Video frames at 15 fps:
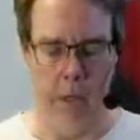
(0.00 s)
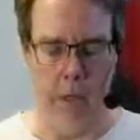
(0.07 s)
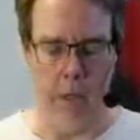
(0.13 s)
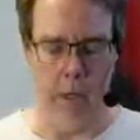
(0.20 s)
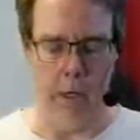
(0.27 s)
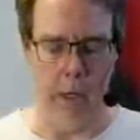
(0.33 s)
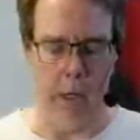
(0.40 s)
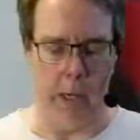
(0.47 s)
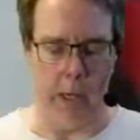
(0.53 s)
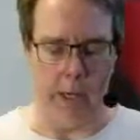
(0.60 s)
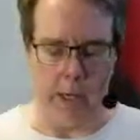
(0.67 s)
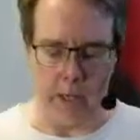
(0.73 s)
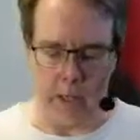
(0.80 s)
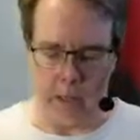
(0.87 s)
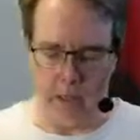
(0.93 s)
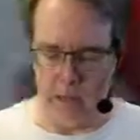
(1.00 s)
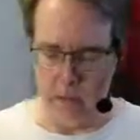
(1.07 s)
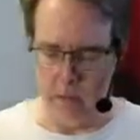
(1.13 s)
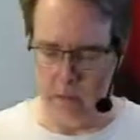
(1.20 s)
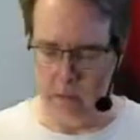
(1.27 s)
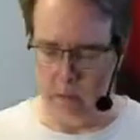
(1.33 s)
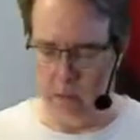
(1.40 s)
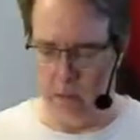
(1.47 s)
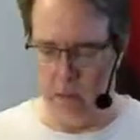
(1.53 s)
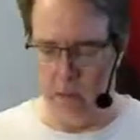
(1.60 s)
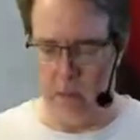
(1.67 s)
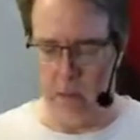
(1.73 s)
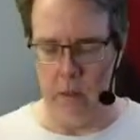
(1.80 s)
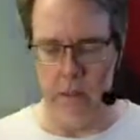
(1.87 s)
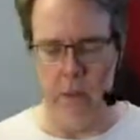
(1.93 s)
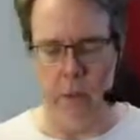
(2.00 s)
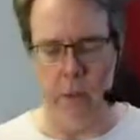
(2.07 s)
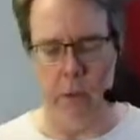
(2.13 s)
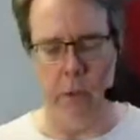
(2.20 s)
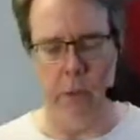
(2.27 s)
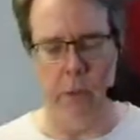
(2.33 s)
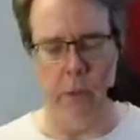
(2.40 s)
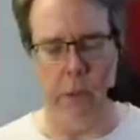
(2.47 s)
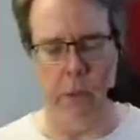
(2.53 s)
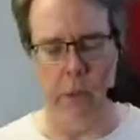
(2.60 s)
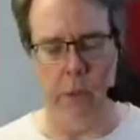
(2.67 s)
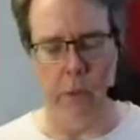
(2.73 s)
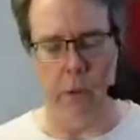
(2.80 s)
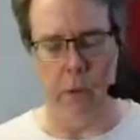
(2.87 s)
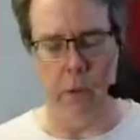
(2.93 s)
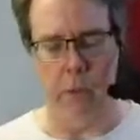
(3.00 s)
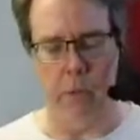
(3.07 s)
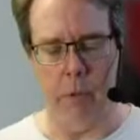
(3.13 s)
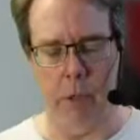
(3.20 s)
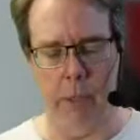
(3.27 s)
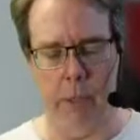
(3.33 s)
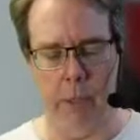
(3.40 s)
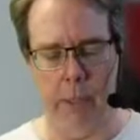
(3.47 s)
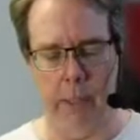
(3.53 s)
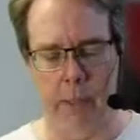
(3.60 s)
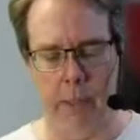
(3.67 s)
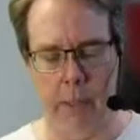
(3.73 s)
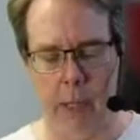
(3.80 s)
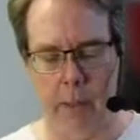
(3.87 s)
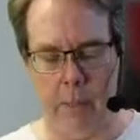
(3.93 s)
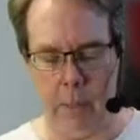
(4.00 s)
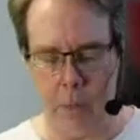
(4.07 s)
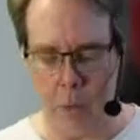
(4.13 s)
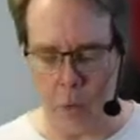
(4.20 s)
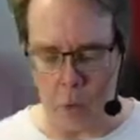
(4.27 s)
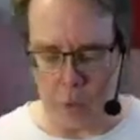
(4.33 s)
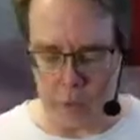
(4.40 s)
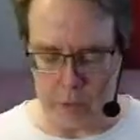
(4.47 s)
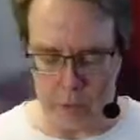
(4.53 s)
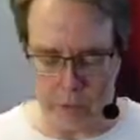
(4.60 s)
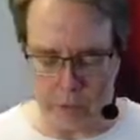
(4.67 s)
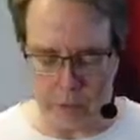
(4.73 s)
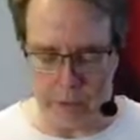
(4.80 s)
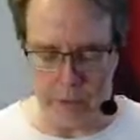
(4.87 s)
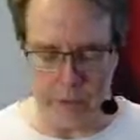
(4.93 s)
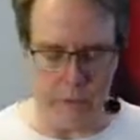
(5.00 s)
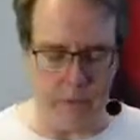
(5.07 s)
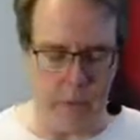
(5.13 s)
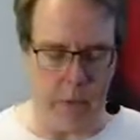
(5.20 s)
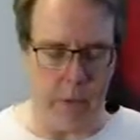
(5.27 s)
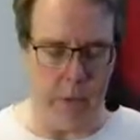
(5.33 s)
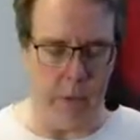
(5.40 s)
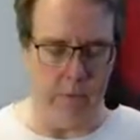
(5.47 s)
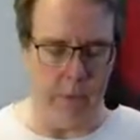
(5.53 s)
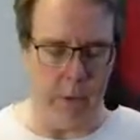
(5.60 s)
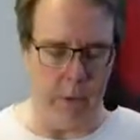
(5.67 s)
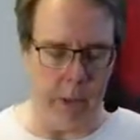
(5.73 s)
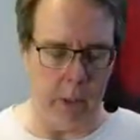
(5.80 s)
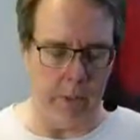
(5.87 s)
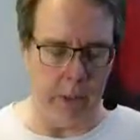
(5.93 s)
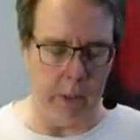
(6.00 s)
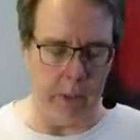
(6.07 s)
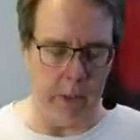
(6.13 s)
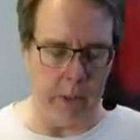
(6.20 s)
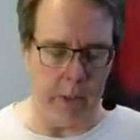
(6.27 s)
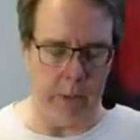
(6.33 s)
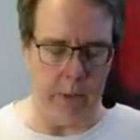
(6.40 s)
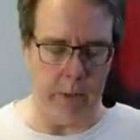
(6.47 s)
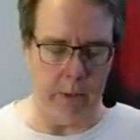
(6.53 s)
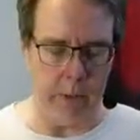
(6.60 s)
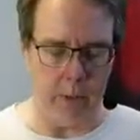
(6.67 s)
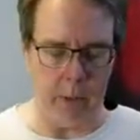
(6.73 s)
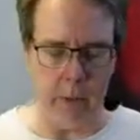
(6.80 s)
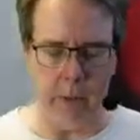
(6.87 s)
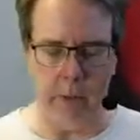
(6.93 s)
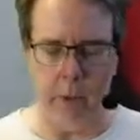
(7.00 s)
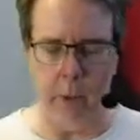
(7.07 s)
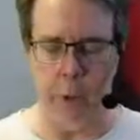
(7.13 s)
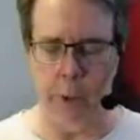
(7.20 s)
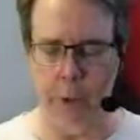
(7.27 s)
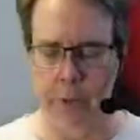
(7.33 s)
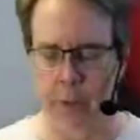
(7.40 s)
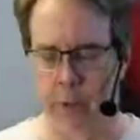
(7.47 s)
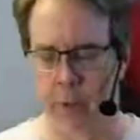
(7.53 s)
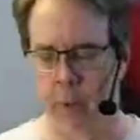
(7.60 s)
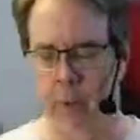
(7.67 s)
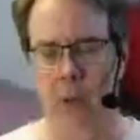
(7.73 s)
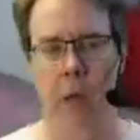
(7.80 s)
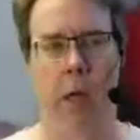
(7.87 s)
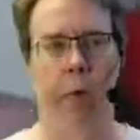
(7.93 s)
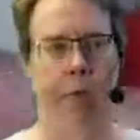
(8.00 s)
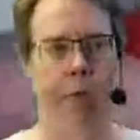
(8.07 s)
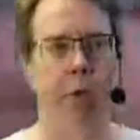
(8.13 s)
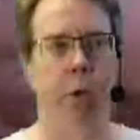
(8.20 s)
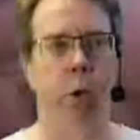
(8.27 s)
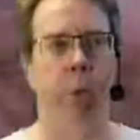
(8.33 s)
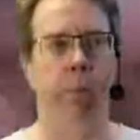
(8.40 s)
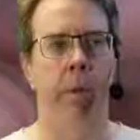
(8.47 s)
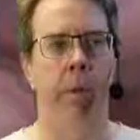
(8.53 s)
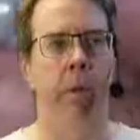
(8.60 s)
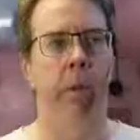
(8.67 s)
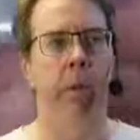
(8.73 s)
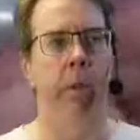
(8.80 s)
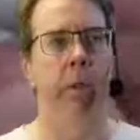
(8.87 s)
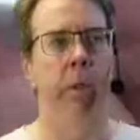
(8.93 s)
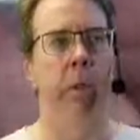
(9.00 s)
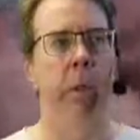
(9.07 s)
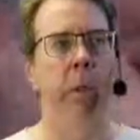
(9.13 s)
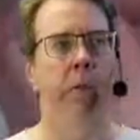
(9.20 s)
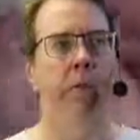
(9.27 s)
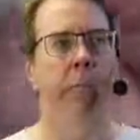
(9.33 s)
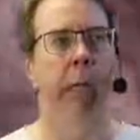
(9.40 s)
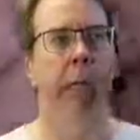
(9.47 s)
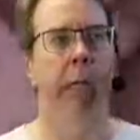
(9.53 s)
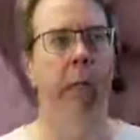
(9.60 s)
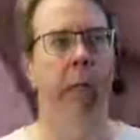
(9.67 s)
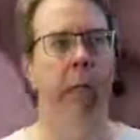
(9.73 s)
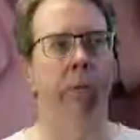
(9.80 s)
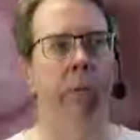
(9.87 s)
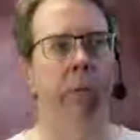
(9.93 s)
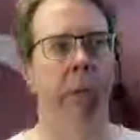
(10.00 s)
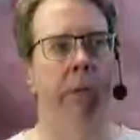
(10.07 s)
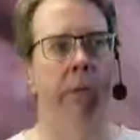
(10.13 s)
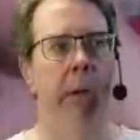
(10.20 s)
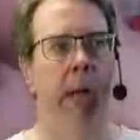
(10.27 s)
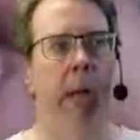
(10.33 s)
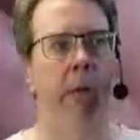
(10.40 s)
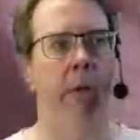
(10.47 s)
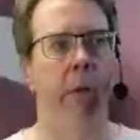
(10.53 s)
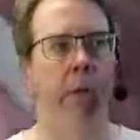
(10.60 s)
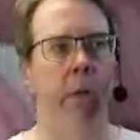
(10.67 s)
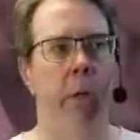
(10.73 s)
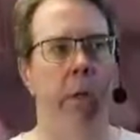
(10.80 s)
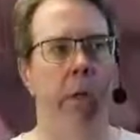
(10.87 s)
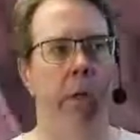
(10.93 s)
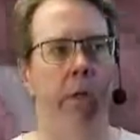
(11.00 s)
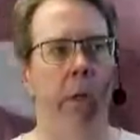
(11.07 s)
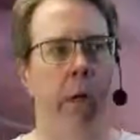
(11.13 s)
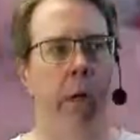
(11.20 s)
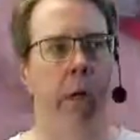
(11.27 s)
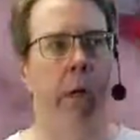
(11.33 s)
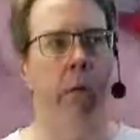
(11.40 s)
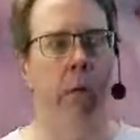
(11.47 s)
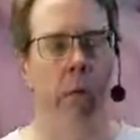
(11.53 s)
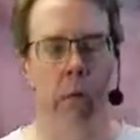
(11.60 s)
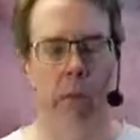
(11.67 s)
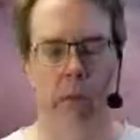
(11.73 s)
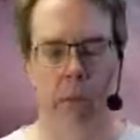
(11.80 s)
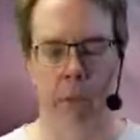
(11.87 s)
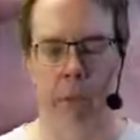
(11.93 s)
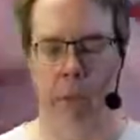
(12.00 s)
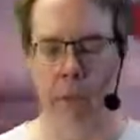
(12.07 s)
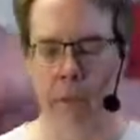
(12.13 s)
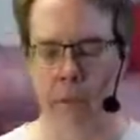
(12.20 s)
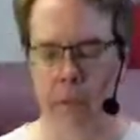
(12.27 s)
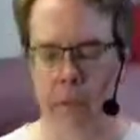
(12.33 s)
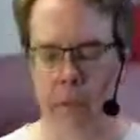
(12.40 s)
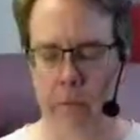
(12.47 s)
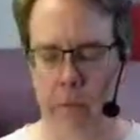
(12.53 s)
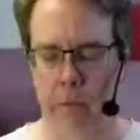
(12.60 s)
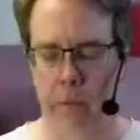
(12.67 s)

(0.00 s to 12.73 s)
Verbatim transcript: And I got a, I'll put those away. So those are a bunch of disc type, no holes in them, just varying amounts of discs. So that's a good assortment of magnets from Lee Valley if you just want to try out different sizes.